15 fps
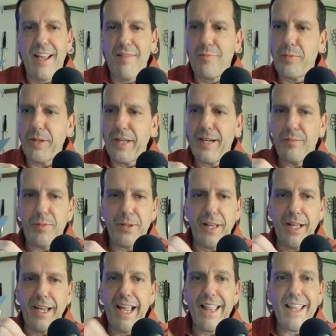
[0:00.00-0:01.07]
have blade
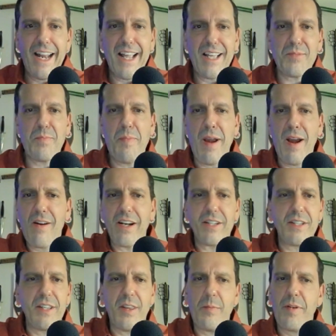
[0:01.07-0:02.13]
play and that has bearings
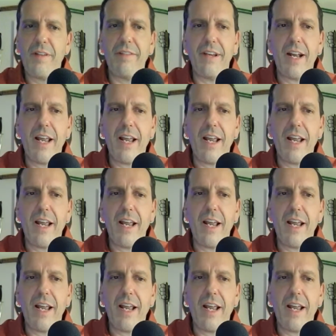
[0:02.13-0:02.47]
in the pivot.